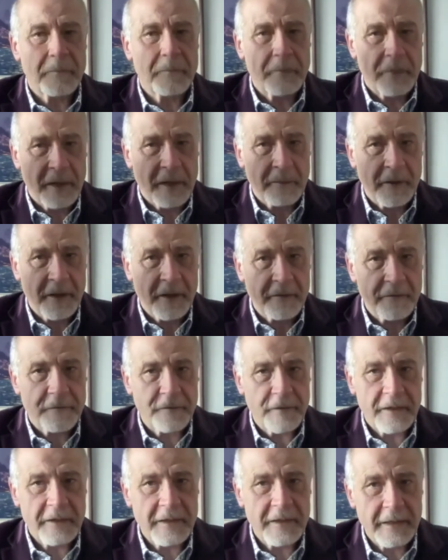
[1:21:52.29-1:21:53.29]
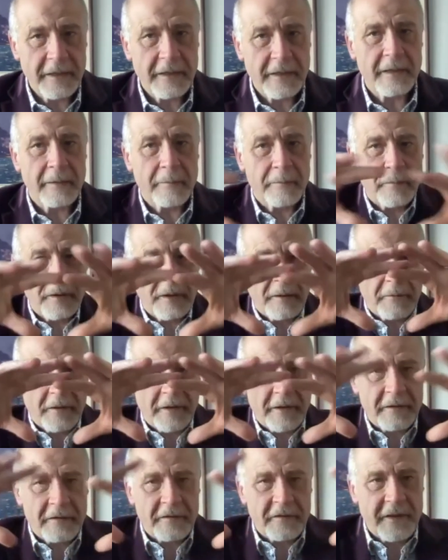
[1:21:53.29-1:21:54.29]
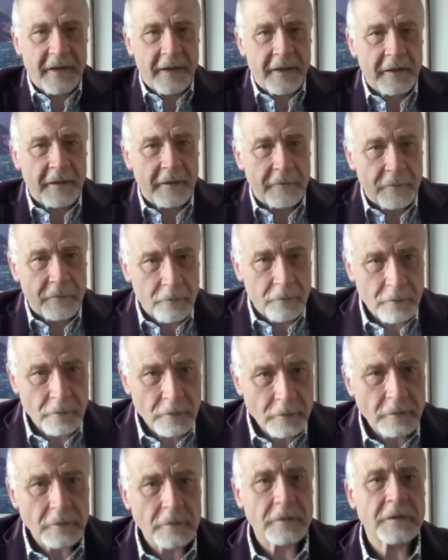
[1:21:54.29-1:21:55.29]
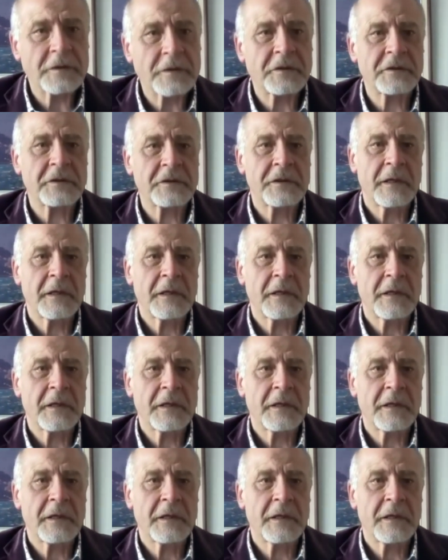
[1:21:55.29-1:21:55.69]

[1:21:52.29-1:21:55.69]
public funding, and a public set of rules.